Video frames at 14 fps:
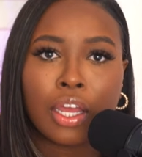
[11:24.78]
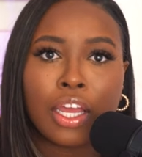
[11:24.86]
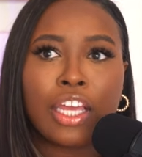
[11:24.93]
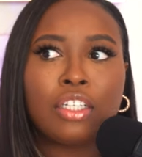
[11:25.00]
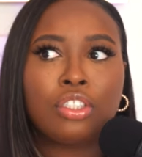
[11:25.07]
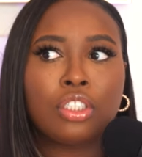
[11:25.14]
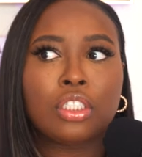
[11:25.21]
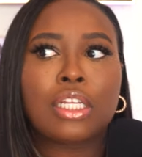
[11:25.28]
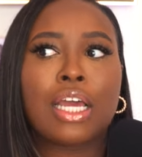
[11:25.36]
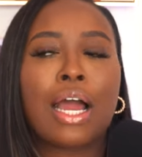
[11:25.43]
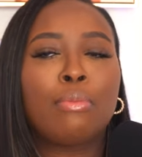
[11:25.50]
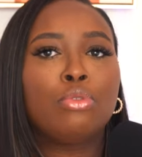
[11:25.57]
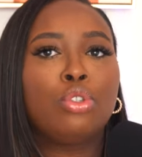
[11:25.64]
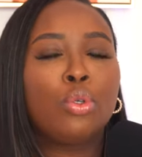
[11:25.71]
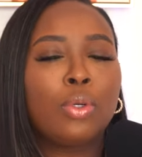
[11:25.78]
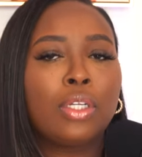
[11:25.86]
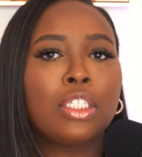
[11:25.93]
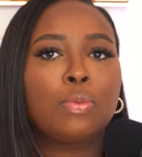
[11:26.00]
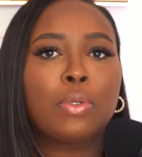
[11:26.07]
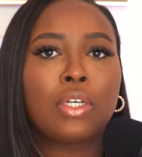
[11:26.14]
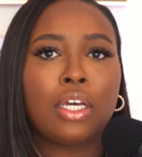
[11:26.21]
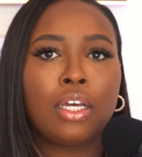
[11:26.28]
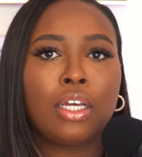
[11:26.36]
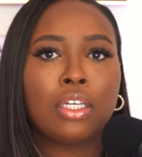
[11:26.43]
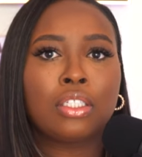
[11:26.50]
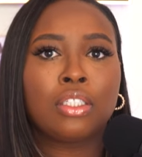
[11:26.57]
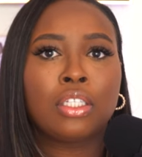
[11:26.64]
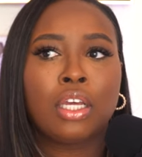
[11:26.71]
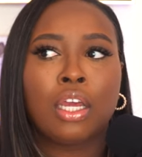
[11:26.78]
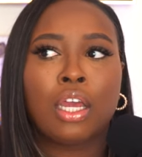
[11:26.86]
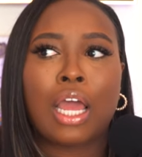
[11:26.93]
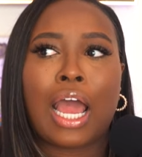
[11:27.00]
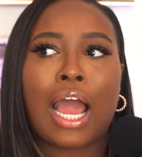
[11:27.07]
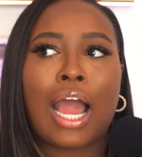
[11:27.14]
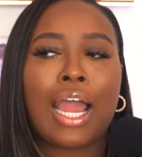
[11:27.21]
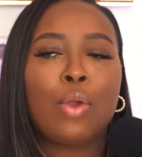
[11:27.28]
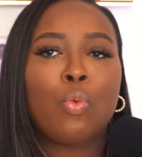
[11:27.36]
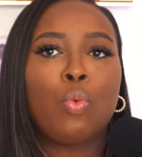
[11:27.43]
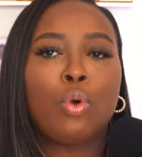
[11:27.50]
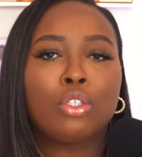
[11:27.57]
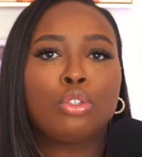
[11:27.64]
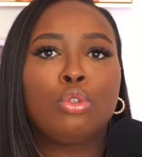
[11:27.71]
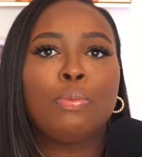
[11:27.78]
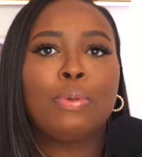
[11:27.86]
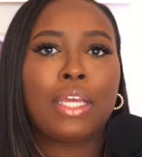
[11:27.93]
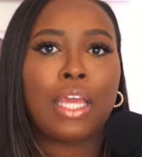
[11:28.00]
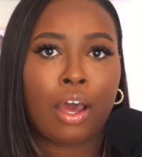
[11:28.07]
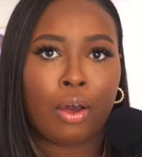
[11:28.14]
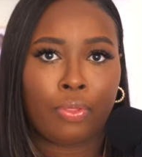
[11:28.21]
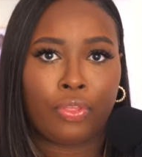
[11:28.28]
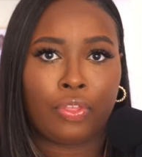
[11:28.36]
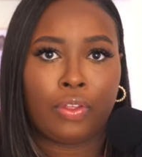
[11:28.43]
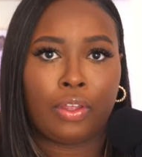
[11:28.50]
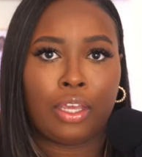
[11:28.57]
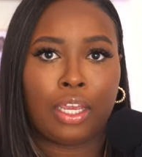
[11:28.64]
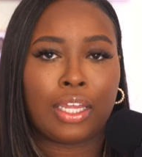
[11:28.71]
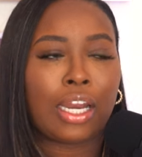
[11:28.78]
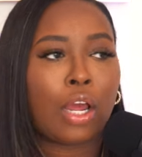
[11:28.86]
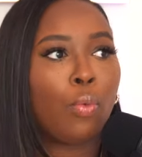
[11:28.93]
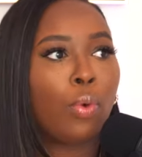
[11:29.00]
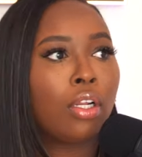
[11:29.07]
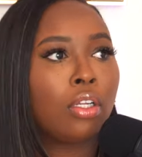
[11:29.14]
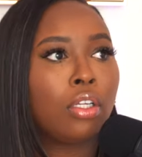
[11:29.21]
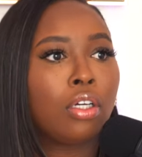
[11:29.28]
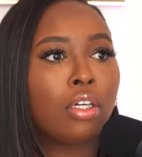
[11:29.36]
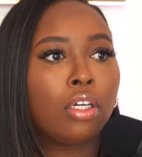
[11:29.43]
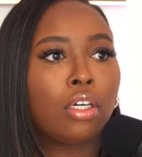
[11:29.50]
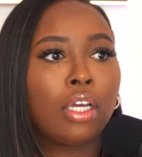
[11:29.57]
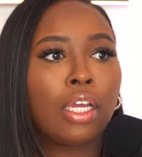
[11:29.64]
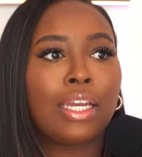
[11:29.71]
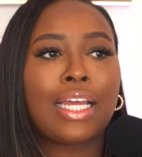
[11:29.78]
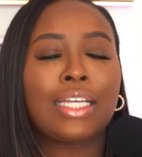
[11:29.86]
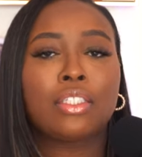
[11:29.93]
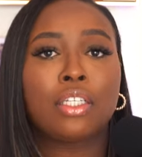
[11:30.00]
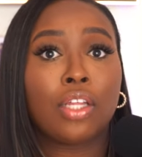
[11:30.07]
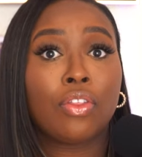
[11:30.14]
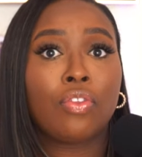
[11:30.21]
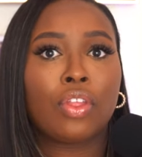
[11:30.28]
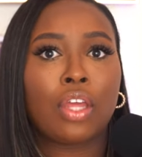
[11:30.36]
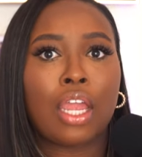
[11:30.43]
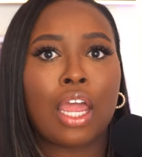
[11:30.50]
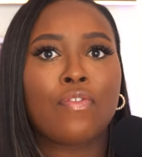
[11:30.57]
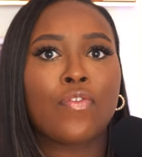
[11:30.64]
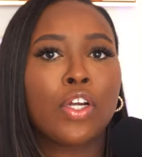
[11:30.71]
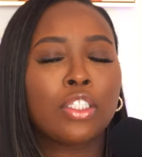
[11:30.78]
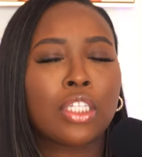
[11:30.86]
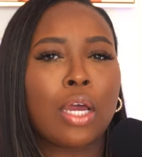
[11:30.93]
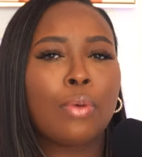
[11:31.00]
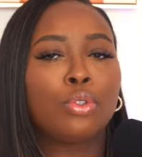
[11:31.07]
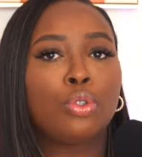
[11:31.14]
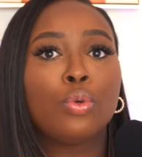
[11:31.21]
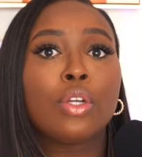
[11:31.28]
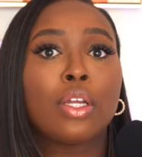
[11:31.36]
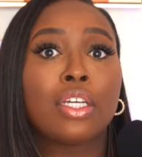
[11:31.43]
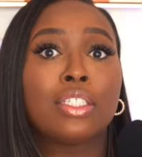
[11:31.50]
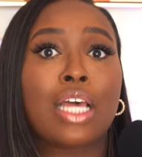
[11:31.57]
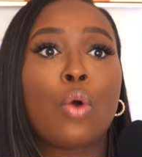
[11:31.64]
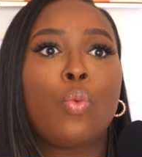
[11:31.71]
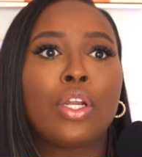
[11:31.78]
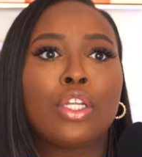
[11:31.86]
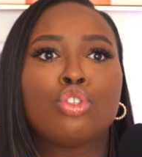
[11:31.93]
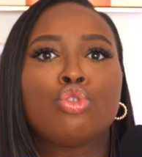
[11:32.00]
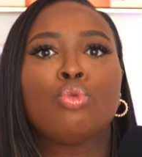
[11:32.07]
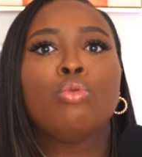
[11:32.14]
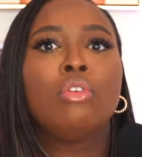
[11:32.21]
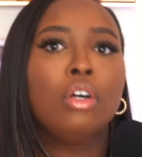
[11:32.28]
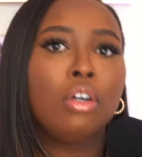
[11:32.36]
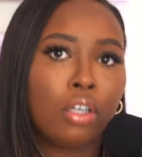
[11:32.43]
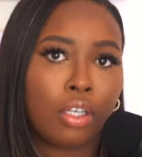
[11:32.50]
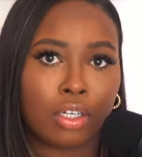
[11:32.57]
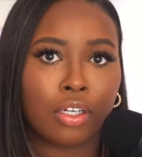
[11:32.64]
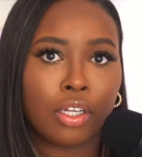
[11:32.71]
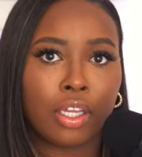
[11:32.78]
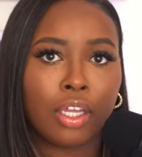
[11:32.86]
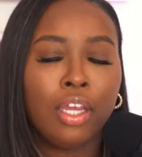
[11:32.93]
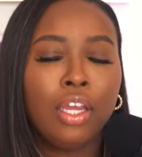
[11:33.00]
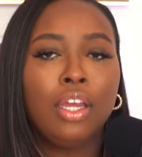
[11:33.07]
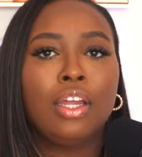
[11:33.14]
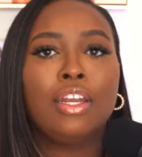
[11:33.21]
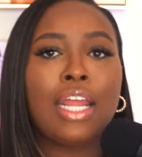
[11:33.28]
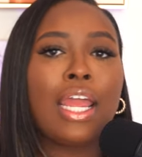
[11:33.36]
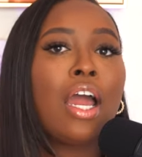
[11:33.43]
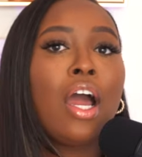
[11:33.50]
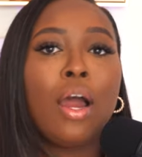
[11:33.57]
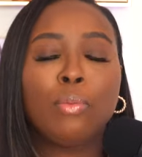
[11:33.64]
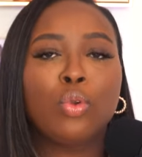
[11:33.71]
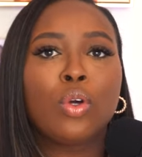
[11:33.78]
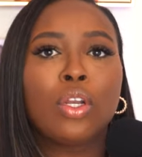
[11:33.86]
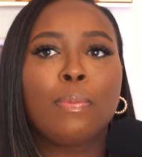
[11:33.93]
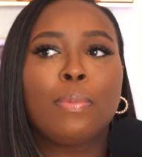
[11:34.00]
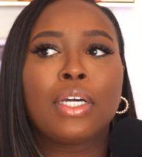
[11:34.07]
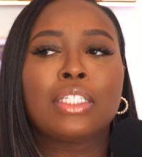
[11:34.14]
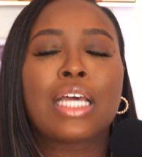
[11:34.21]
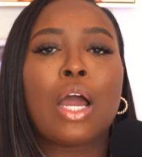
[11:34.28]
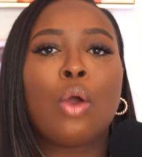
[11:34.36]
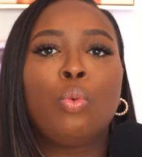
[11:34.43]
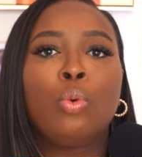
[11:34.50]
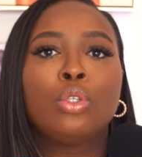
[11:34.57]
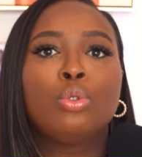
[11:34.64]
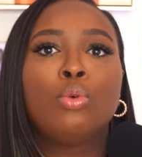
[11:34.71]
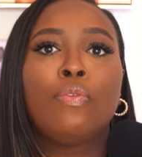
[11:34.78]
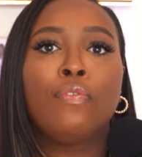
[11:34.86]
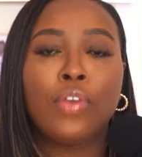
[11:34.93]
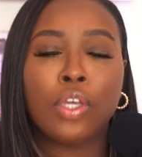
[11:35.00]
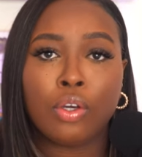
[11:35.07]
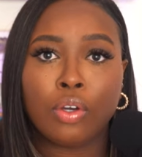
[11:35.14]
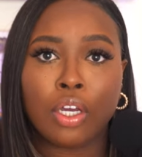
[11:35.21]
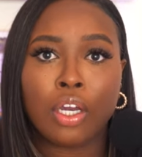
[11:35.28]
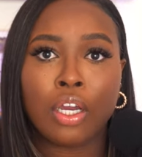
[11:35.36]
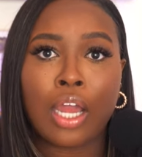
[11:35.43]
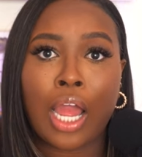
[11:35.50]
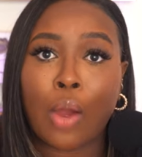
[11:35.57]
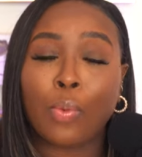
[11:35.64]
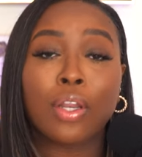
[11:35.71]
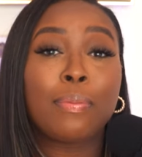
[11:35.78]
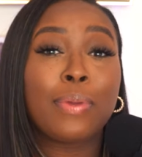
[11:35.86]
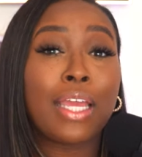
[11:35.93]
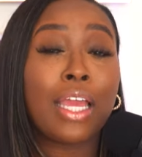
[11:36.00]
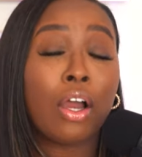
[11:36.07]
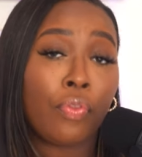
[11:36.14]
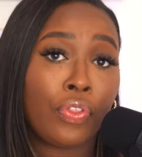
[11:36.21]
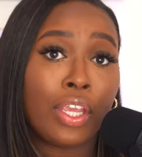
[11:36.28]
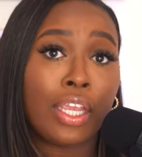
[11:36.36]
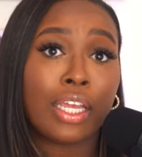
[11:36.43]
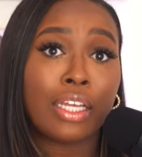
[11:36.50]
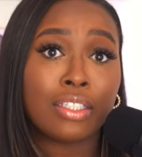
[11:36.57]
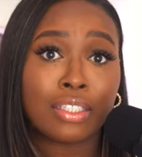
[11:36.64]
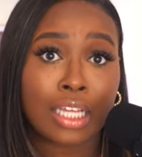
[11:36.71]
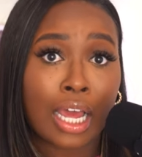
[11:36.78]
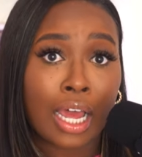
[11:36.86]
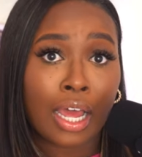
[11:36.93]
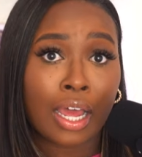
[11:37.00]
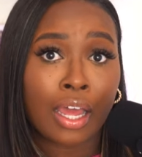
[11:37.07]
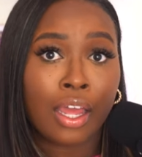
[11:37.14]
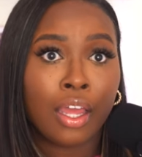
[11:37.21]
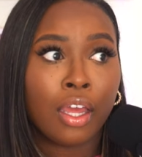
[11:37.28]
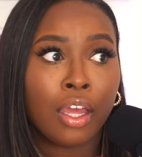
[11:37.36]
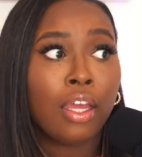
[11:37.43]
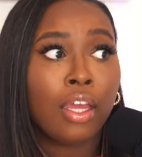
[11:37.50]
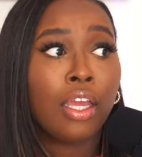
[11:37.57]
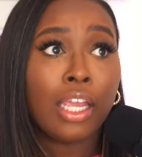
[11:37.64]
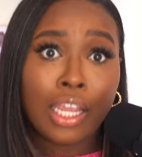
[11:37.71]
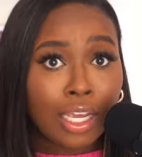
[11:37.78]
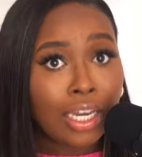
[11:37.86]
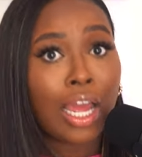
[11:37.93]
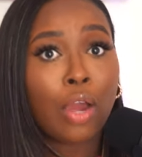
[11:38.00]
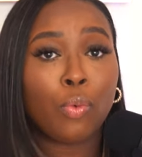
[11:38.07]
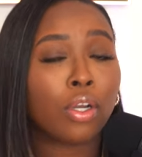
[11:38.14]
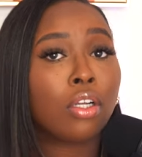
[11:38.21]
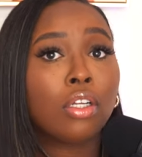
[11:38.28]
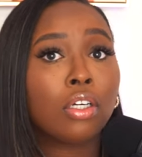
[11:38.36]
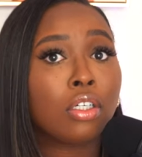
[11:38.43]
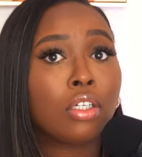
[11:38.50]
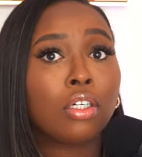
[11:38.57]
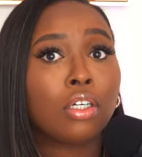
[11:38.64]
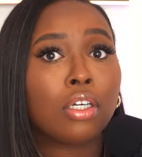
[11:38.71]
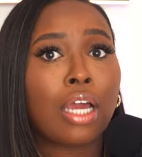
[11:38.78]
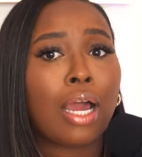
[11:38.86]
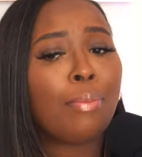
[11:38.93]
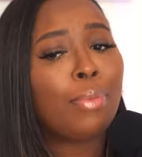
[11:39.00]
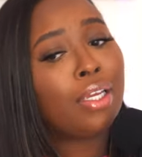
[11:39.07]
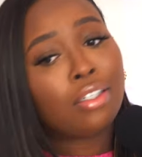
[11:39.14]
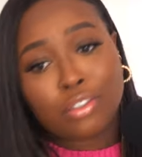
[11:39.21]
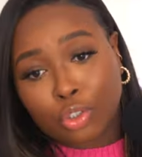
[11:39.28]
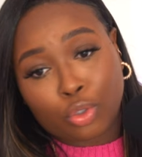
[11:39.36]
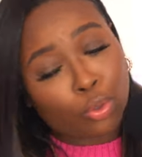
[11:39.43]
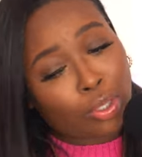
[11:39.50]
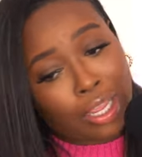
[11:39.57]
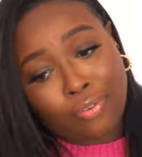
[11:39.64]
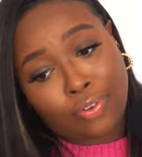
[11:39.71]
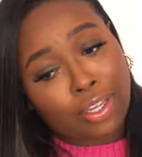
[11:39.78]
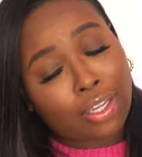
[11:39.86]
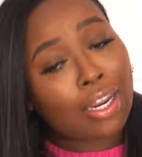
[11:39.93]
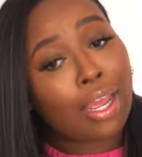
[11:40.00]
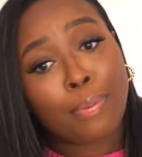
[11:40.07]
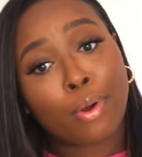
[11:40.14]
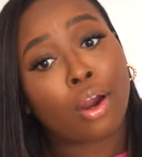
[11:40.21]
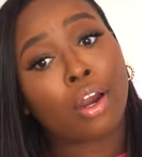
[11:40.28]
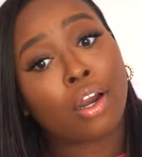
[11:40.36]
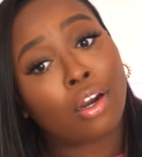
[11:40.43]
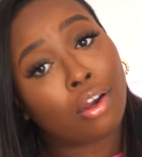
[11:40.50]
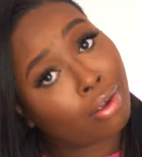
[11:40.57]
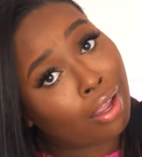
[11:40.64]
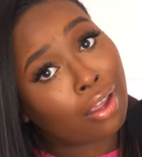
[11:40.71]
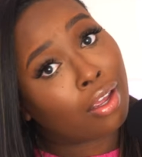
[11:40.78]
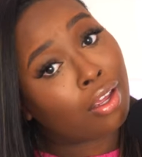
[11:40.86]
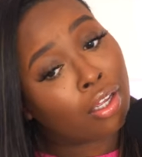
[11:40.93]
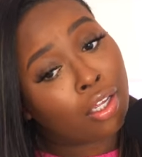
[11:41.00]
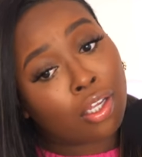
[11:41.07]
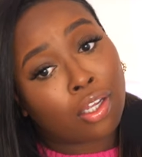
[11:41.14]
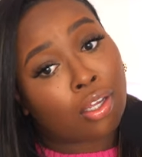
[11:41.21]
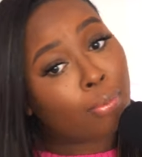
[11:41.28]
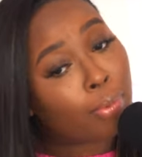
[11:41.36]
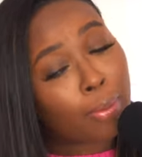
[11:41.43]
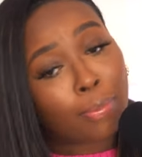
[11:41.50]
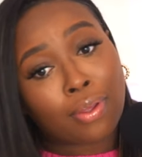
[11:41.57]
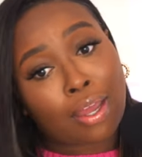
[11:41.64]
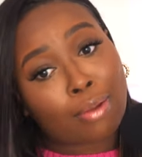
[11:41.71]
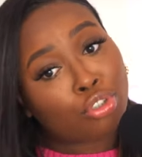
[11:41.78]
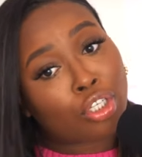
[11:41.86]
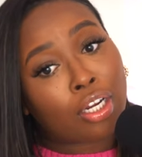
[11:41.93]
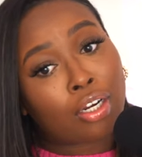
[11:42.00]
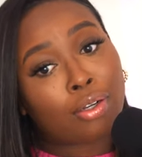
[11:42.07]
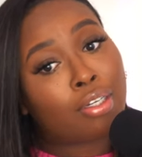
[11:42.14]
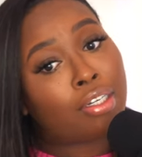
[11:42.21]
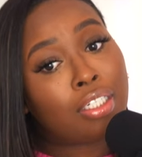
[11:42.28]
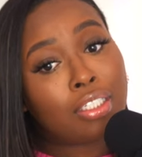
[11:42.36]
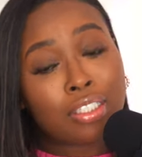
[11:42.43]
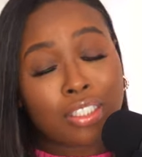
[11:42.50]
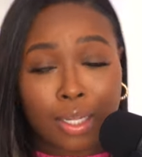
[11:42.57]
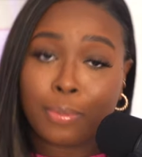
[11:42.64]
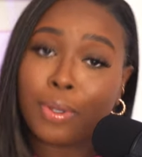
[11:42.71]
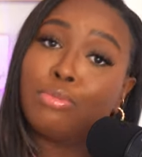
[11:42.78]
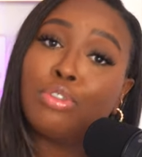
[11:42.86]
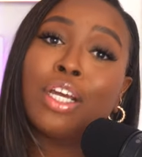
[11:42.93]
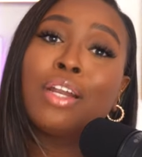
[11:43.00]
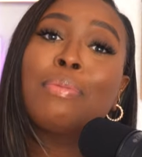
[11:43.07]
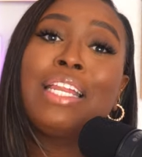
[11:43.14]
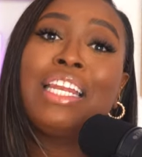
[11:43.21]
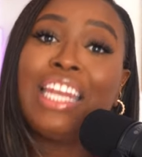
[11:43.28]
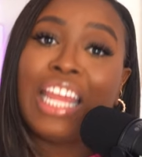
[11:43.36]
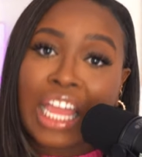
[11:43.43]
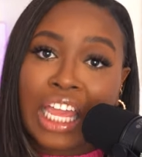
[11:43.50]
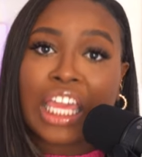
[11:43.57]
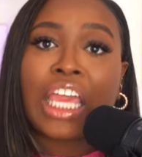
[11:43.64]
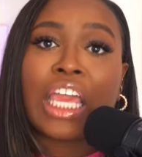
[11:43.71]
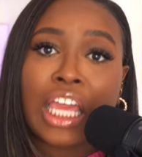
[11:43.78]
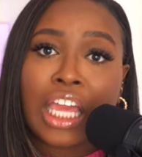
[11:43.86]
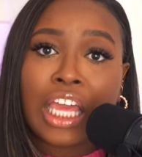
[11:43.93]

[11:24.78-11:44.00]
It's just, I'm doing this because I want to be healthy and I want to look good. And that's another thing. At first, I was doing it because I wanted to look good. Now I'm doing it because I want to feel good. I want to be healthy inside and I want to look good. I mean, can't forget that part. Okay, baby, I'm trying to, this summer, I'm trying to be naked.